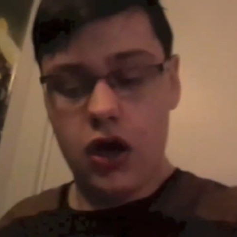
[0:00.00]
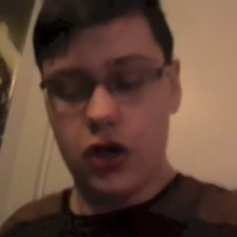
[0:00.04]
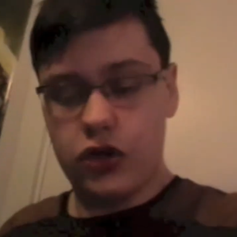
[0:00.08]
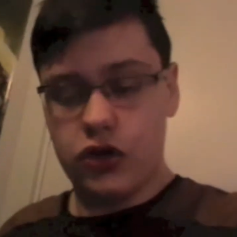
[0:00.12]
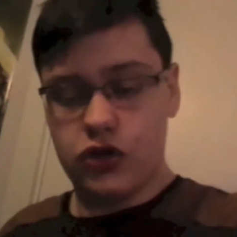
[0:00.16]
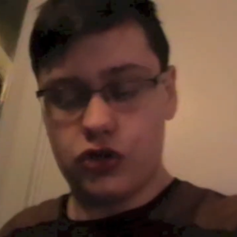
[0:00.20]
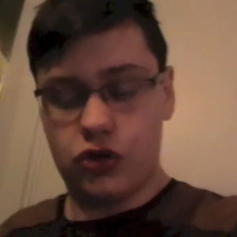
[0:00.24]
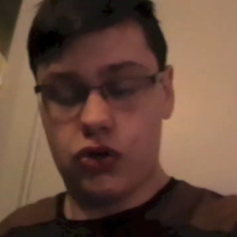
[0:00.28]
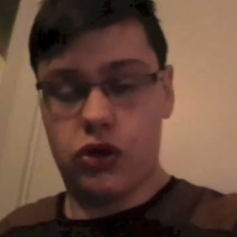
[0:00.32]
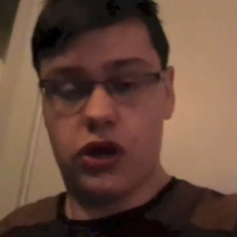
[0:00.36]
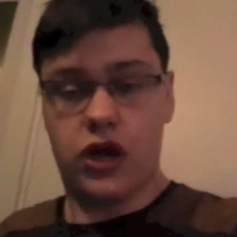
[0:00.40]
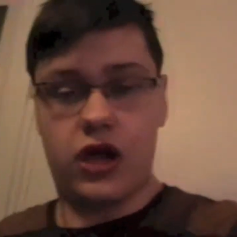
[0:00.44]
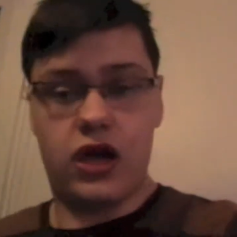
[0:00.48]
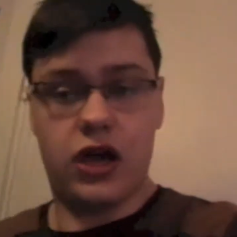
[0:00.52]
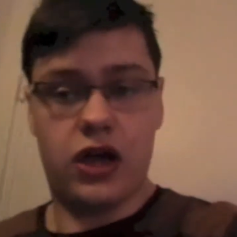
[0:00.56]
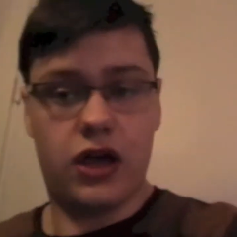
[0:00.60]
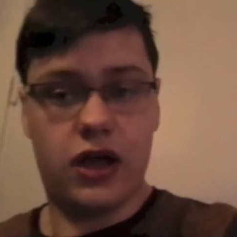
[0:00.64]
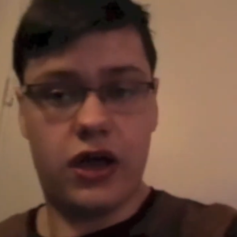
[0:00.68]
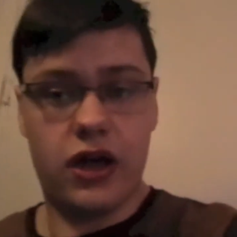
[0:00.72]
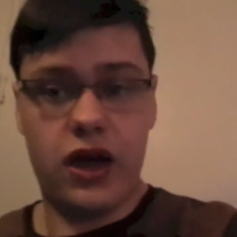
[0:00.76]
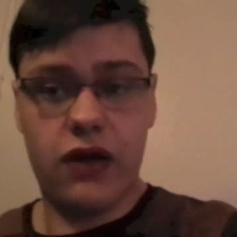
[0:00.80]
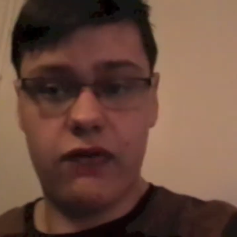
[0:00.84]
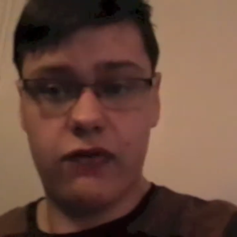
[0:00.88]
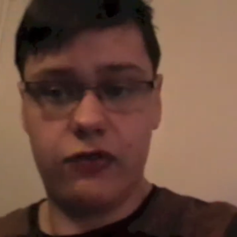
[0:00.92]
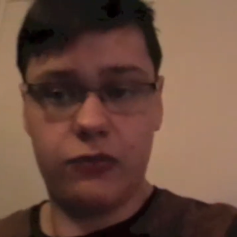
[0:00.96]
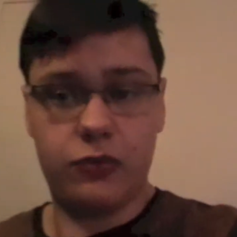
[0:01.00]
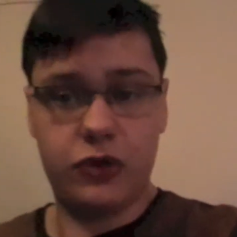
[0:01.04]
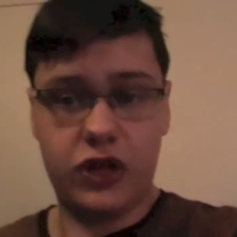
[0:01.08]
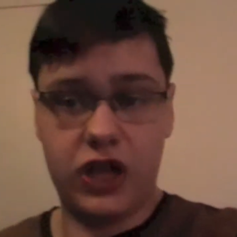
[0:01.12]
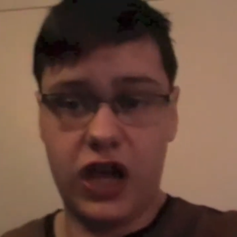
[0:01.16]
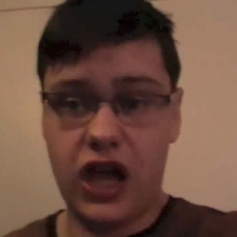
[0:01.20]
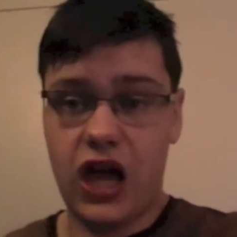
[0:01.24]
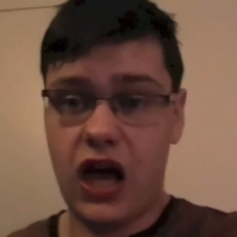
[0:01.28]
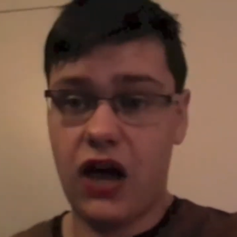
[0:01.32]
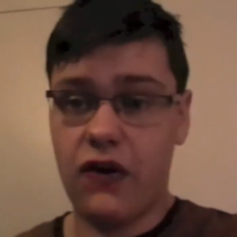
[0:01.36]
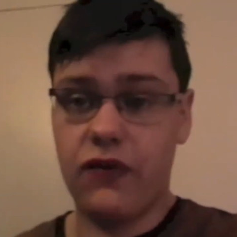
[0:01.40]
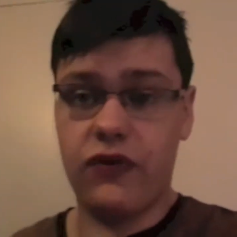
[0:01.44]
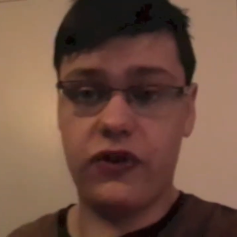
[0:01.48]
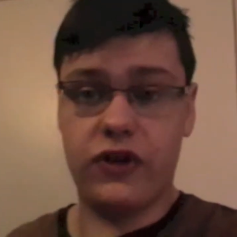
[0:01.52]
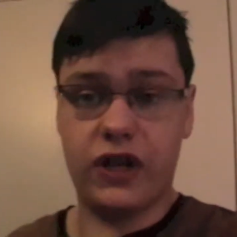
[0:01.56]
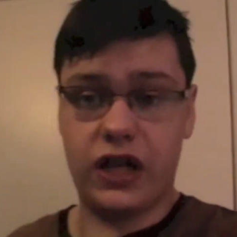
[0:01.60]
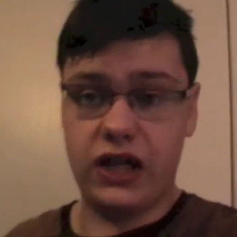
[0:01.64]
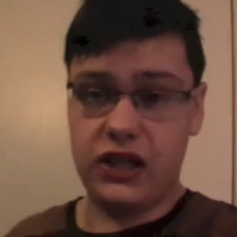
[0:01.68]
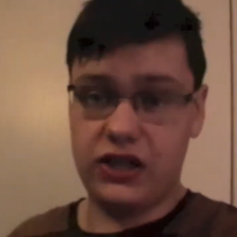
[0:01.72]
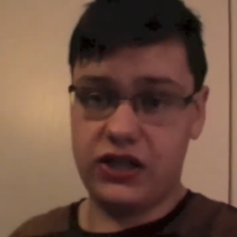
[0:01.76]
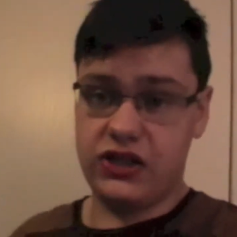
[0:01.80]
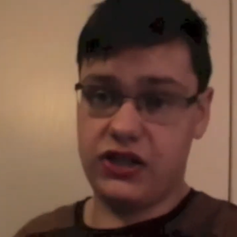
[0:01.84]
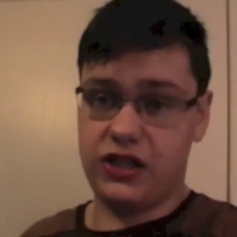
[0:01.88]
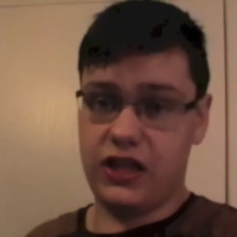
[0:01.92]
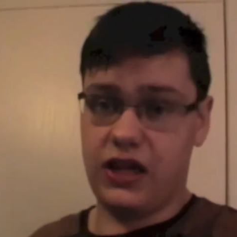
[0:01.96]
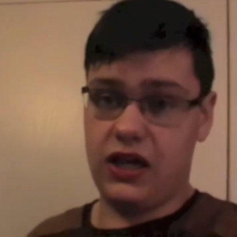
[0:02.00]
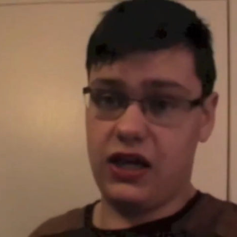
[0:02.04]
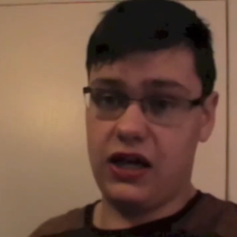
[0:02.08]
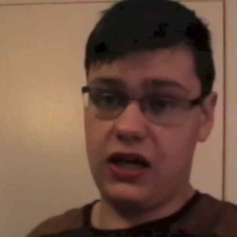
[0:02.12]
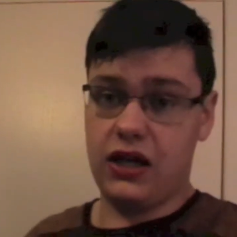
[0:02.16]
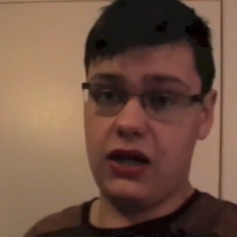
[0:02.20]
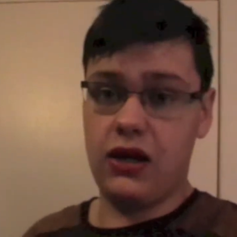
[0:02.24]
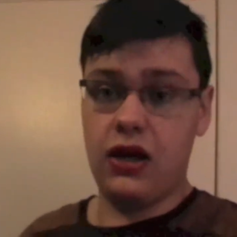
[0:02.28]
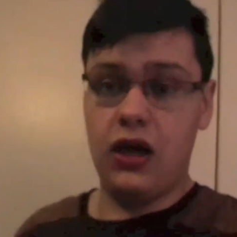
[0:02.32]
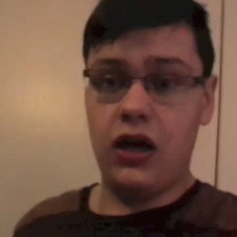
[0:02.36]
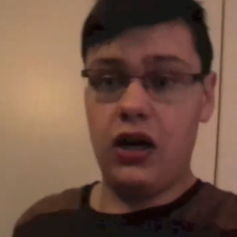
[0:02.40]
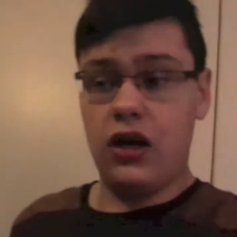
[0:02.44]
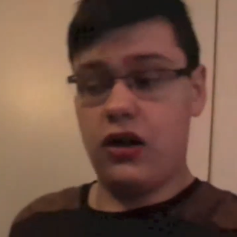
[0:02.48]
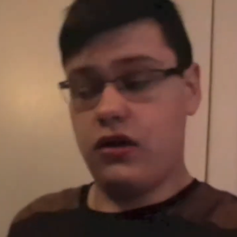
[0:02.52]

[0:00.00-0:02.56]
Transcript: So everybody have a nice day.